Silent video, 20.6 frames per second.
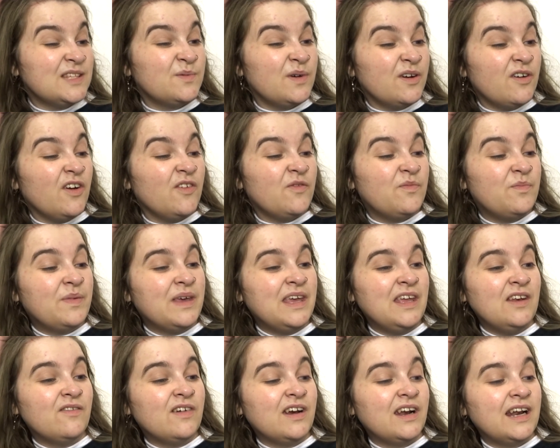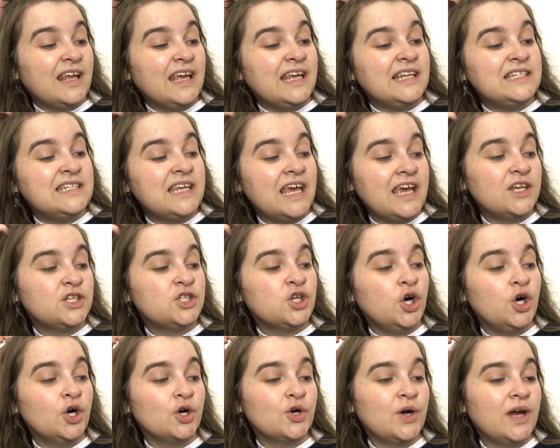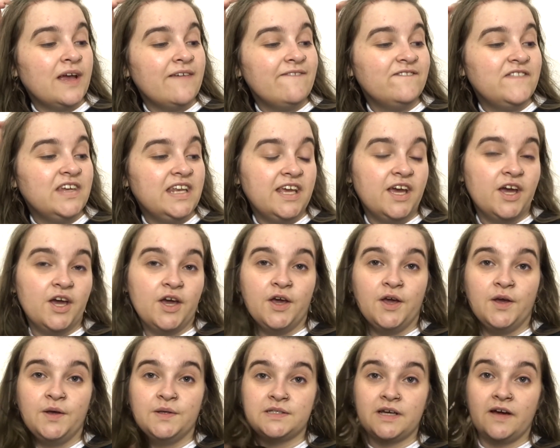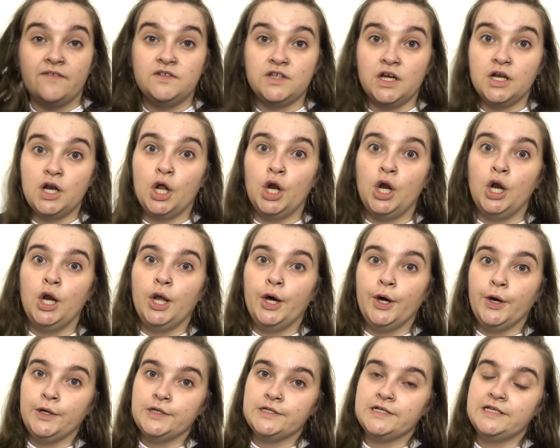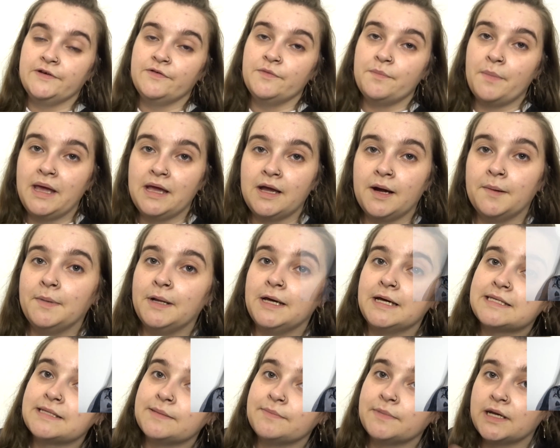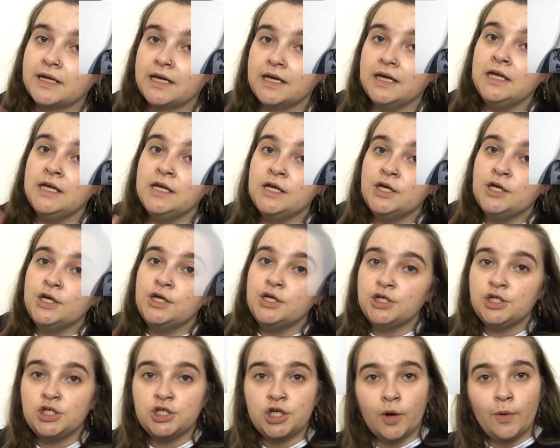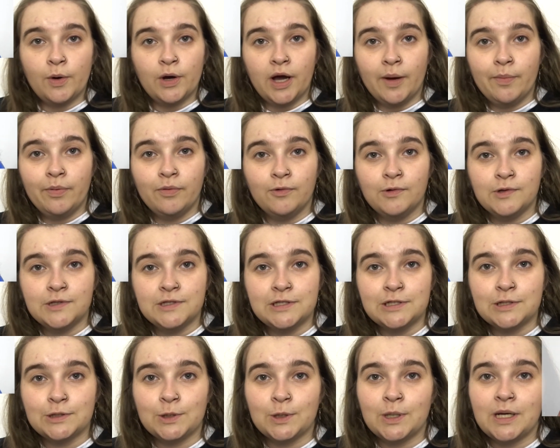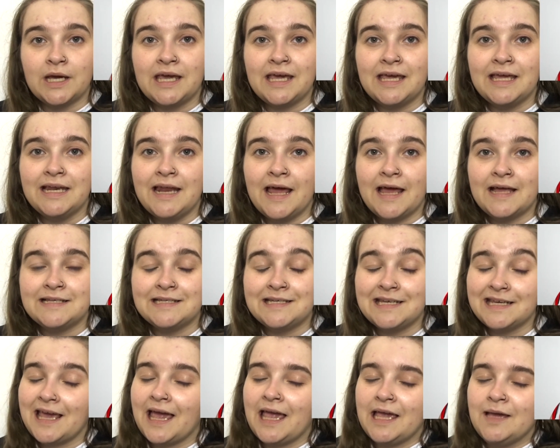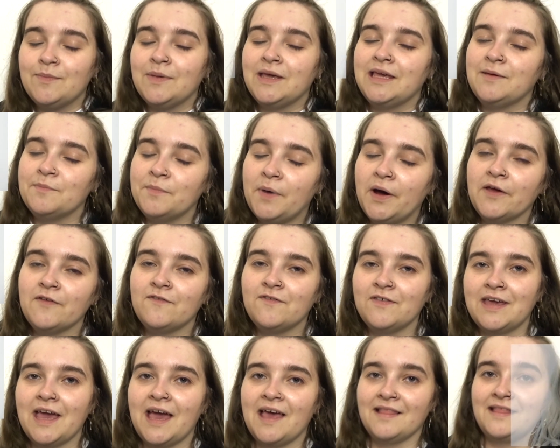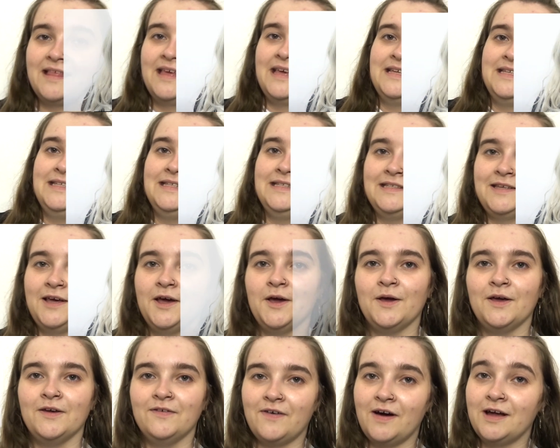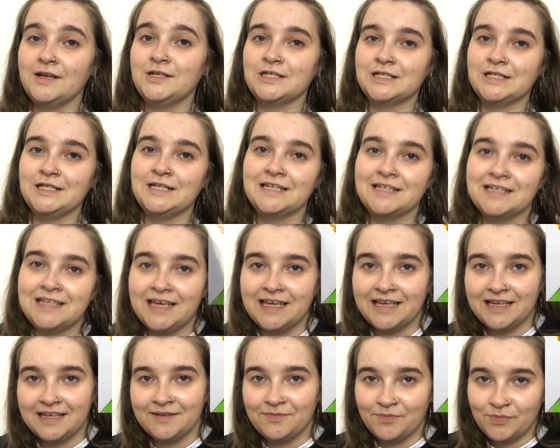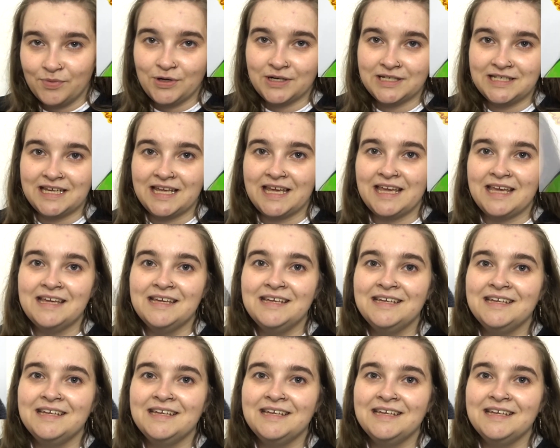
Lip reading: where I've been really, TikTok, creating videos. I've done loads of different makeup looks. I'm gonna show a couple on screen. Editing Amy might forget this, so if I just look pretty